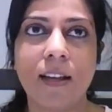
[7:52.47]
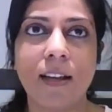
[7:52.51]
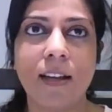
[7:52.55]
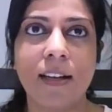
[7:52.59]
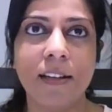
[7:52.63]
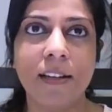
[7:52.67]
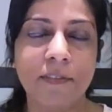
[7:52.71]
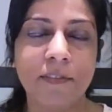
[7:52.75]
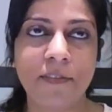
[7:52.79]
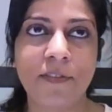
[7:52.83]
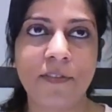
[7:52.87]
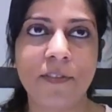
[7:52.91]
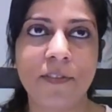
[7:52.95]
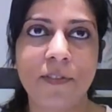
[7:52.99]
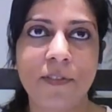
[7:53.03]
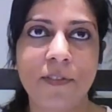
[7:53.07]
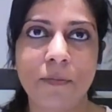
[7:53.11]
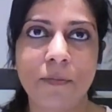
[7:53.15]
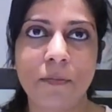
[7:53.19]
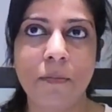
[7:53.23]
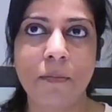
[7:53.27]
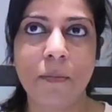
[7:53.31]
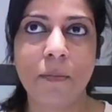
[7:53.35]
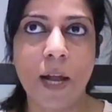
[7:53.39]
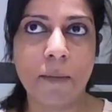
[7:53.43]
live
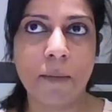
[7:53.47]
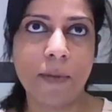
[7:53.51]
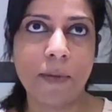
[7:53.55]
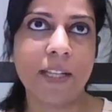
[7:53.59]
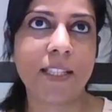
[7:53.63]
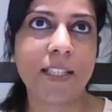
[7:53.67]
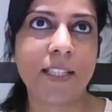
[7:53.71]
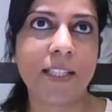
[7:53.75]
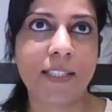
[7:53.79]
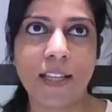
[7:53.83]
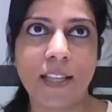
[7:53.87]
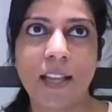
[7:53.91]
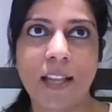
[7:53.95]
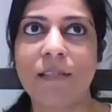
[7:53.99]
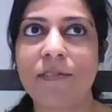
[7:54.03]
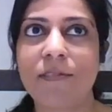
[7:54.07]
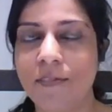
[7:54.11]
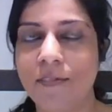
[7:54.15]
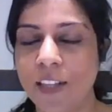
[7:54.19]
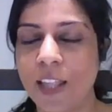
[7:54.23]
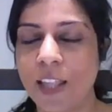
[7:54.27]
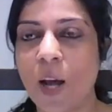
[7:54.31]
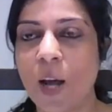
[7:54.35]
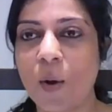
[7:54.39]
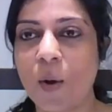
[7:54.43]
by myself
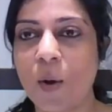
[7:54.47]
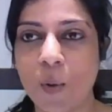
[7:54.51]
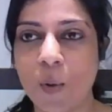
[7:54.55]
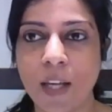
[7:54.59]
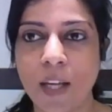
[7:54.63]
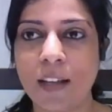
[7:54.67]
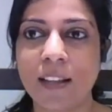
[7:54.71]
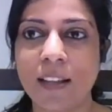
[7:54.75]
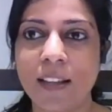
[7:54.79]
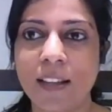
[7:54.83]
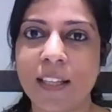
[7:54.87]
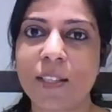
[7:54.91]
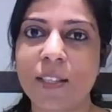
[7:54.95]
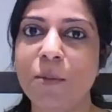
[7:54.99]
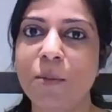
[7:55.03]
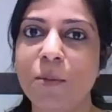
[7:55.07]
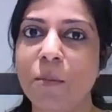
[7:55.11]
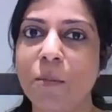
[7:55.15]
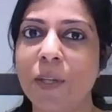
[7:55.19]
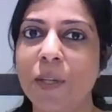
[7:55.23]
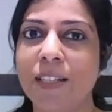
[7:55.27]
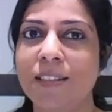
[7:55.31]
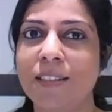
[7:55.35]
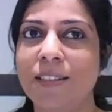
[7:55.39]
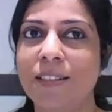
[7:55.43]
without English,
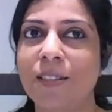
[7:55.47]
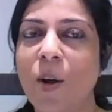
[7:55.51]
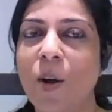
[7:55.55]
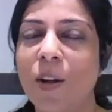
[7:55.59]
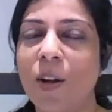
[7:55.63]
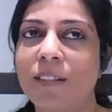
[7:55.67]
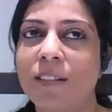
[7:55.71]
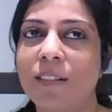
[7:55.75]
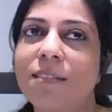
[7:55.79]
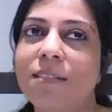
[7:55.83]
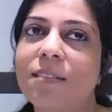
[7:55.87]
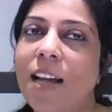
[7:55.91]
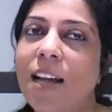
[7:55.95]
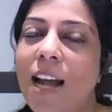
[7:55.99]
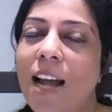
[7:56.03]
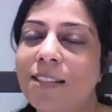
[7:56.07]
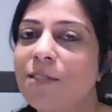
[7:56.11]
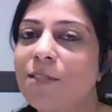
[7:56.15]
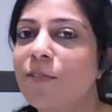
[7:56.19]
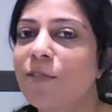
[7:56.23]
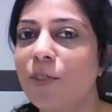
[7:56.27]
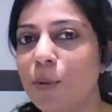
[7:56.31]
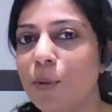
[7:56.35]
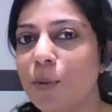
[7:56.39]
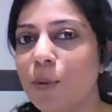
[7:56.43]
but it's not as
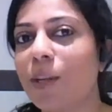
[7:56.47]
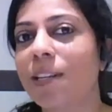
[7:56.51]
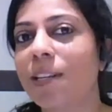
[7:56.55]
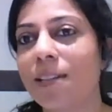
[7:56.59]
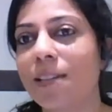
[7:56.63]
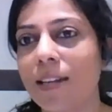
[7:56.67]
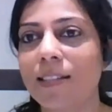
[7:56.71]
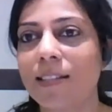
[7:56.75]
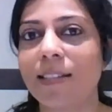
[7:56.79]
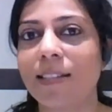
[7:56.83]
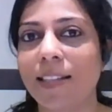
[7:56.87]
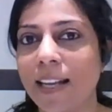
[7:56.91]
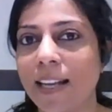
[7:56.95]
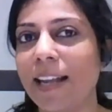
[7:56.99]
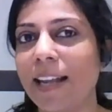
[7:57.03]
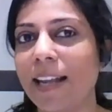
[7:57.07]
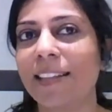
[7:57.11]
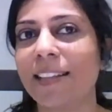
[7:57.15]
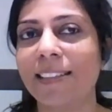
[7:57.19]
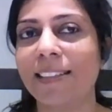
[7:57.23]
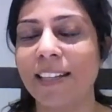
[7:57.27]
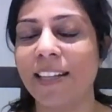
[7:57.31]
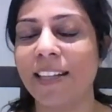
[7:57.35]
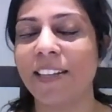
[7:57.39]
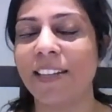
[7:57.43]
fluent as a
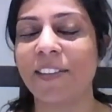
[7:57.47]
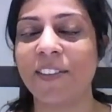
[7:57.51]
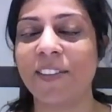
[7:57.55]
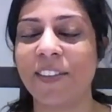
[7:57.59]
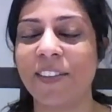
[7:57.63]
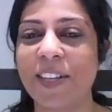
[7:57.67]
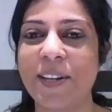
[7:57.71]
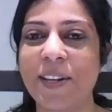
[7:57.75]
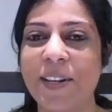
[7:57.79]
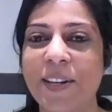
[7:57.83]
native.